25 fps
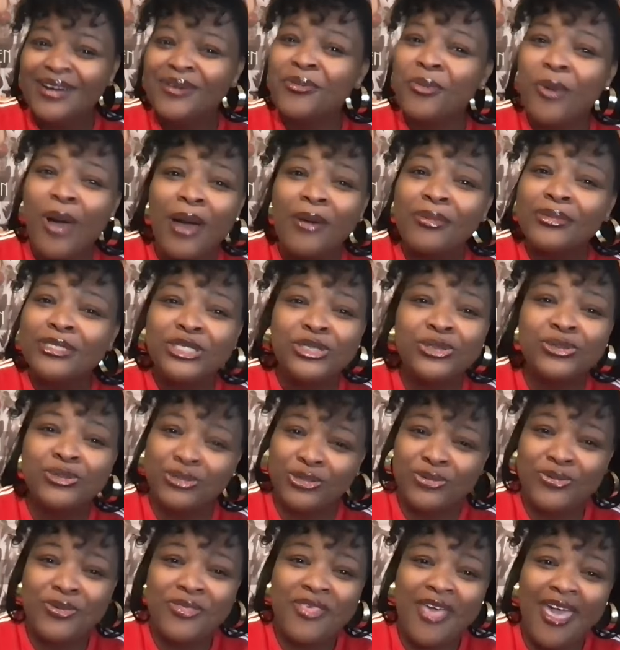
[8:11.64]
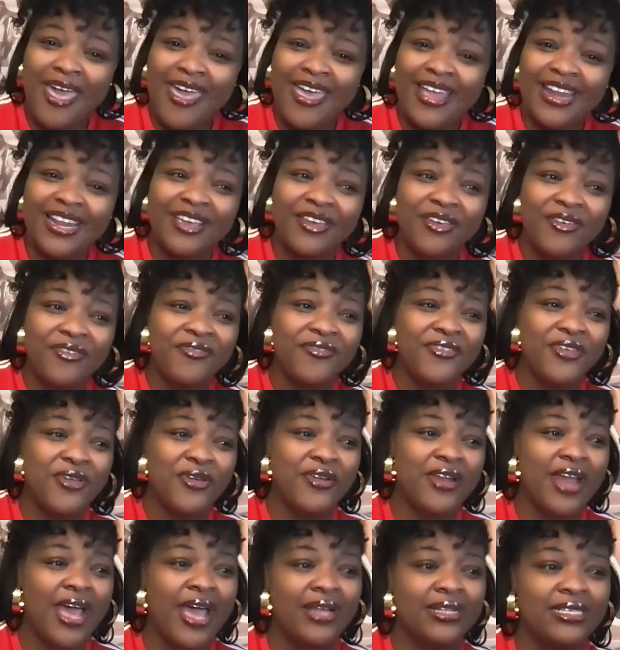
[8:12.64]
Why would you do that if you're
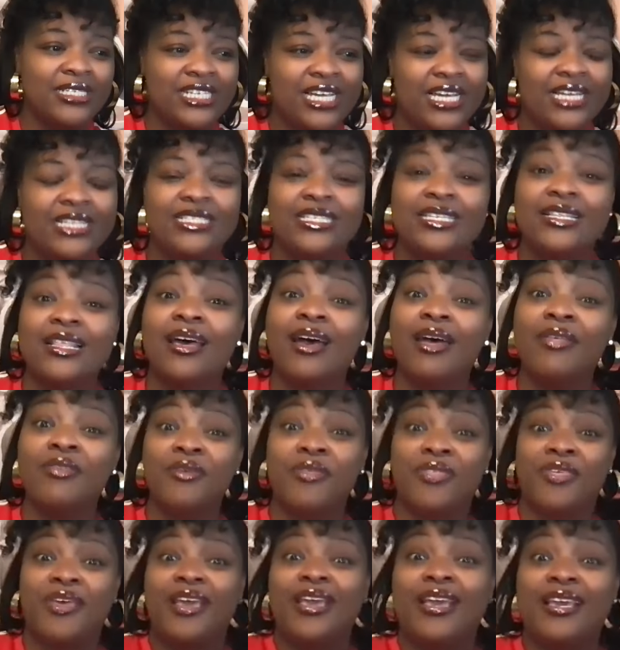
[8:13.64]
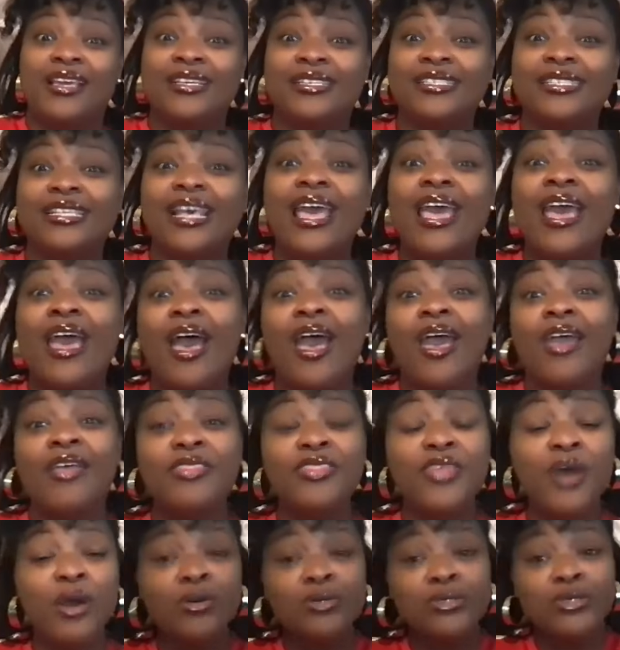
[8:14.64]
not changing the other things? And
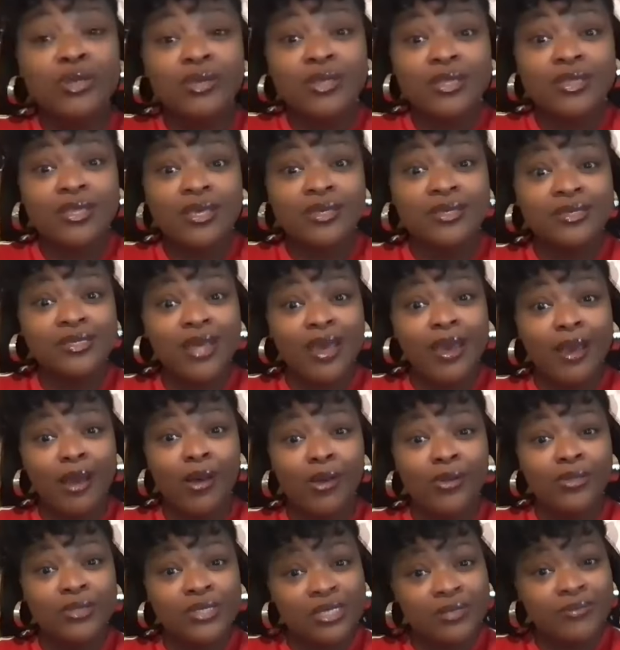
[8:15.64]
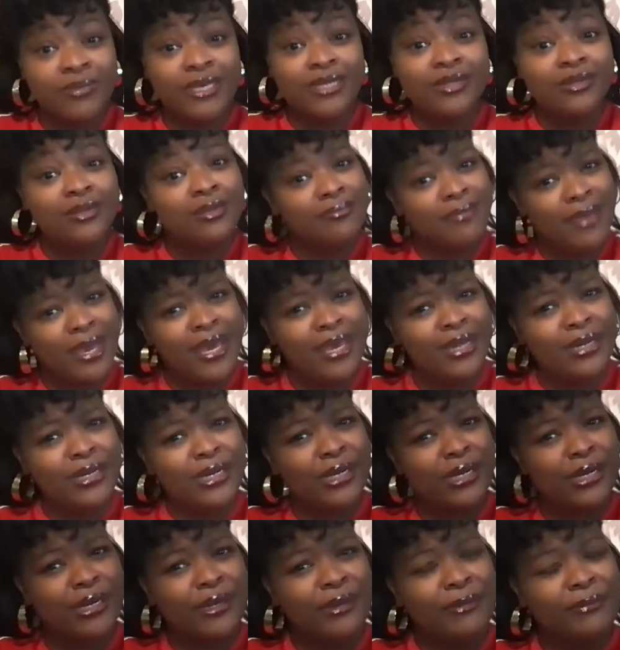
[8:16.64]
those are the things that ultimately
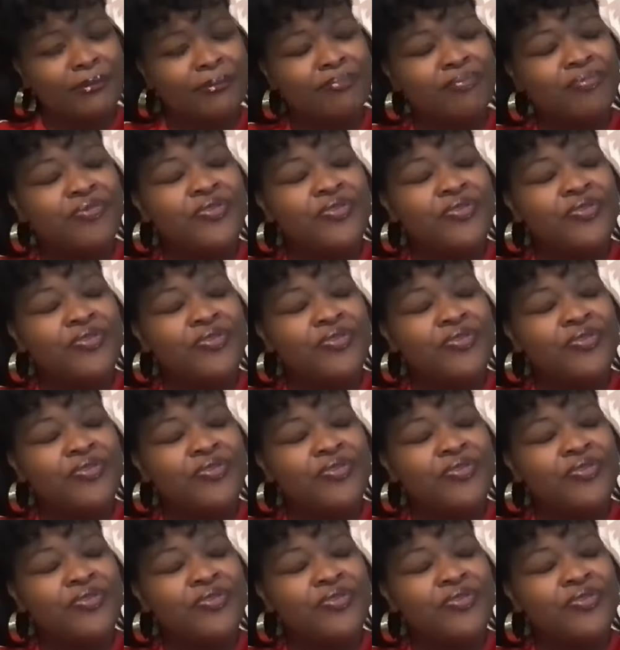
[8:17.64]
matter.